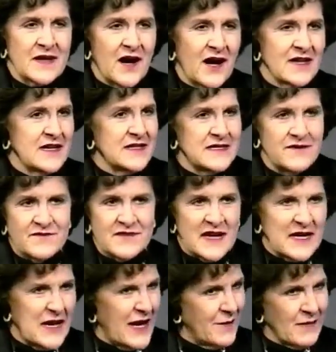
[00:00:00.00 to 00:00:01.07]
cognitive
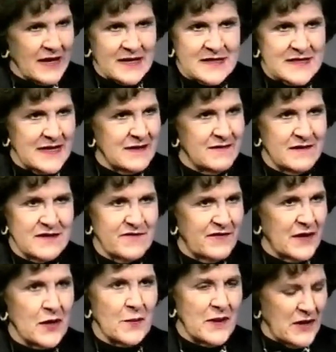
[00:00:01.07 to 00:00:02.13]
dynamics and the
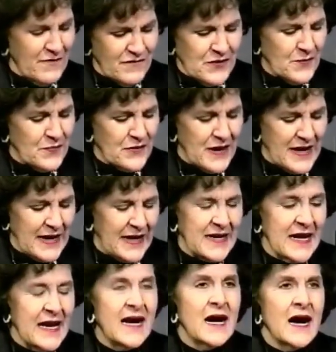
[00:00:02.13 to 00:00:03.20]
development of the
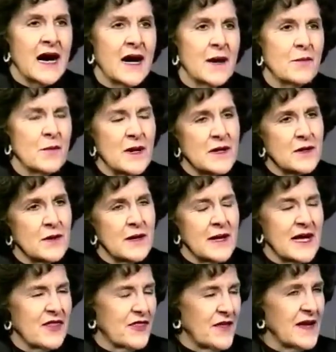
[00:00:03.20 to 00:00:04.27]
brain. Um,
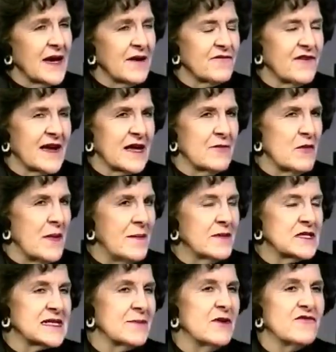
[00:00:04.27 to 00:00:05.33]
I think if I can remember
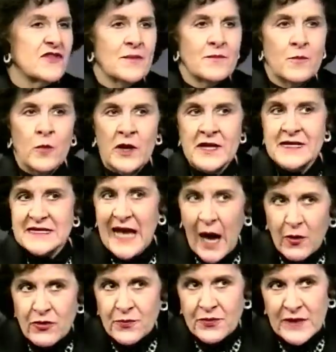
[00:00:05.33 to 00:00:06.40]
some of them, one is
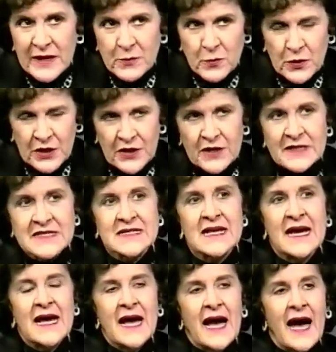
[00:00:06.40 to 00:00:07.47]
How the Brain Works,
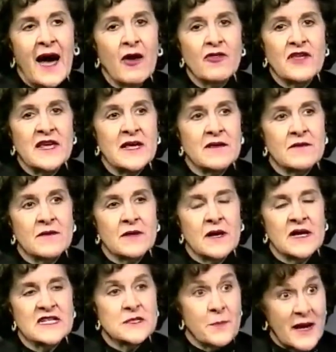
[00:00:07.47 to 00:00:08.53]
mm-hmm. How the
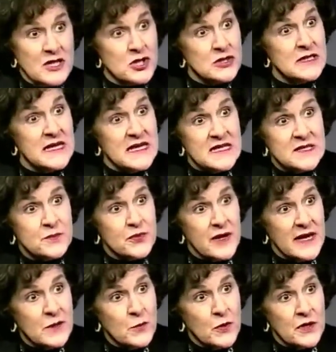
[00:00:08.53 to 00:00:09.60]
uh, Special Needs
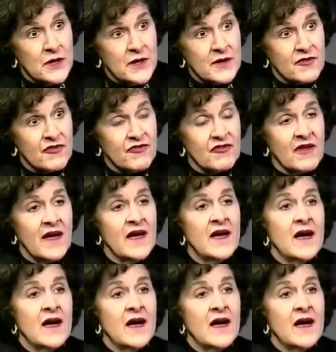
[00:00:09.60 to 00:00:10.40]
Brain Works. Learns.